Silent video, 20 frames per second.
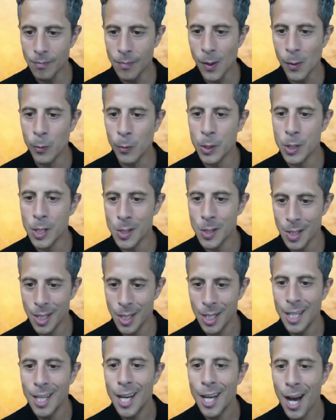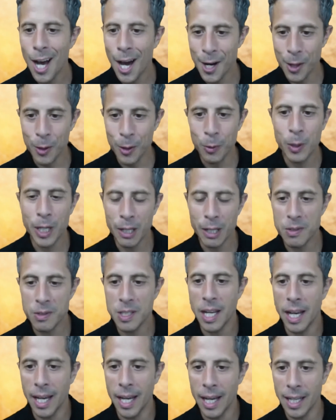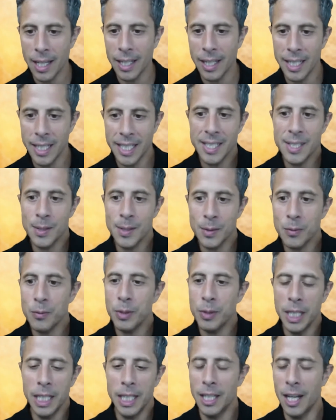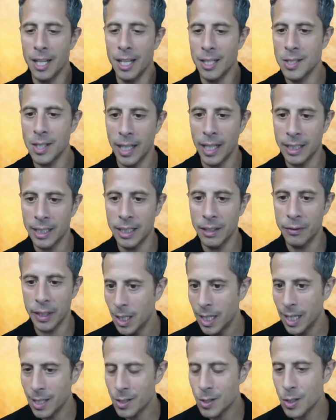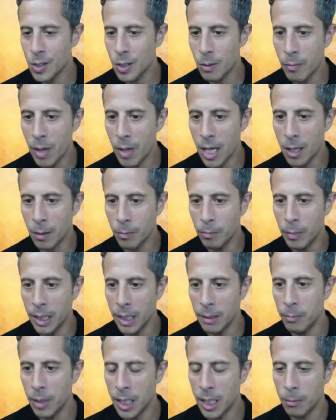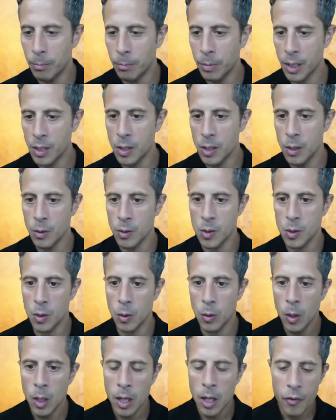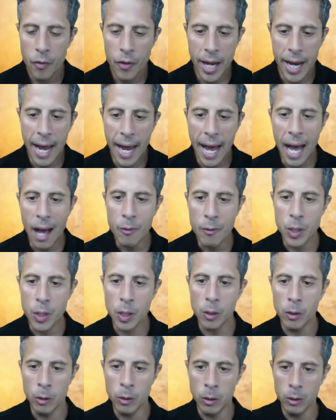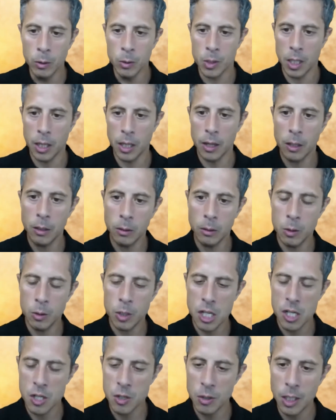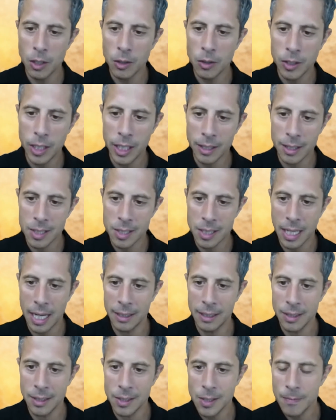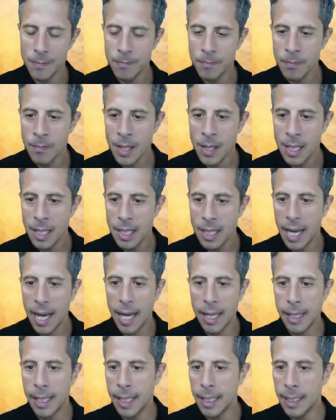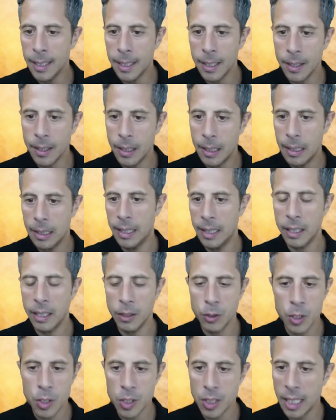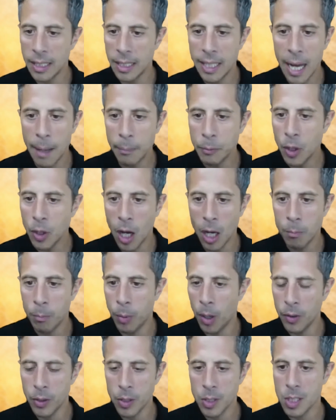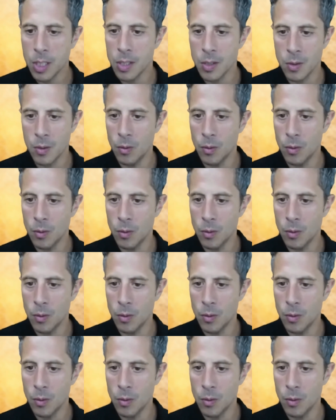which is another way of saying it's really not scientific. It's just a made up excuse. So they have the conclusion, and the conclusion is you need to take the statins, and then they'll just adapt the hypothesis